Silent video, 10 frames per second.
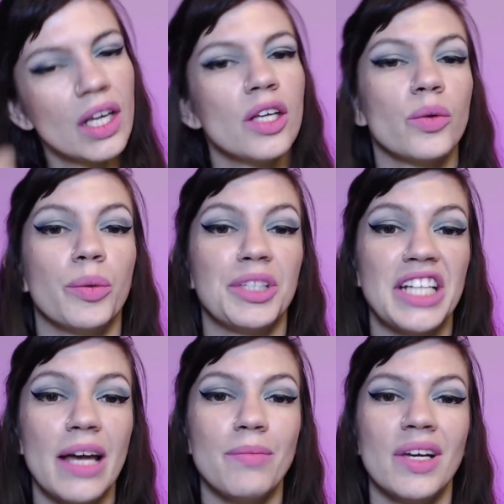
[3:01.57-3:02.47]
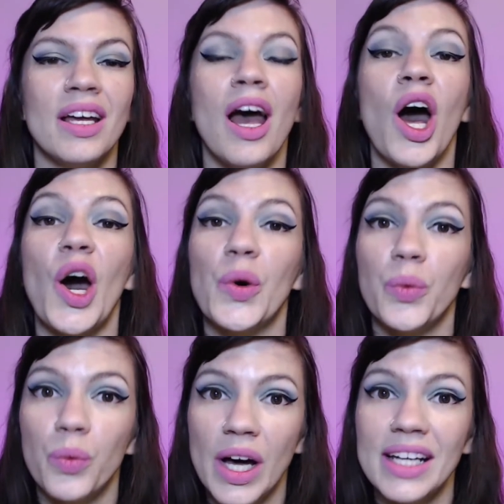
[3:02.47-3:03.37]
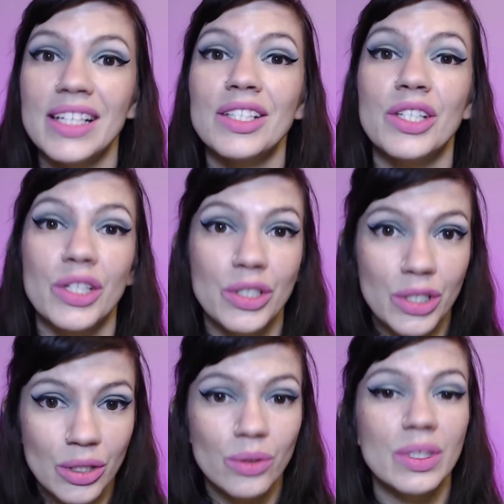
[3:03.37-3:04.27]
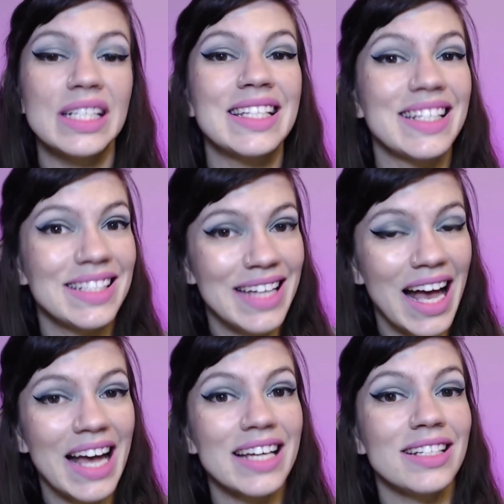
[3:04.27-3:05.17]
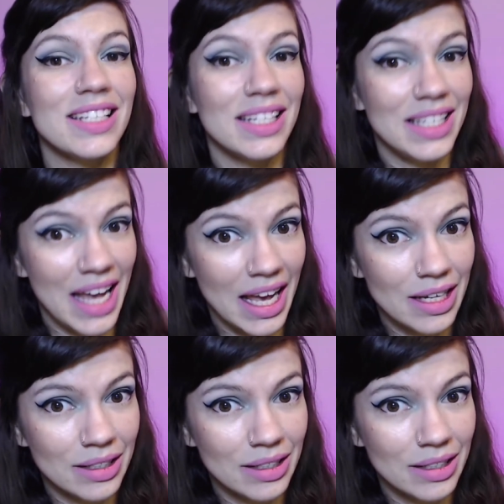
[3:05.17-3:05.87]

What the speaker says: One more time. Oh, what a to-do, to die, today.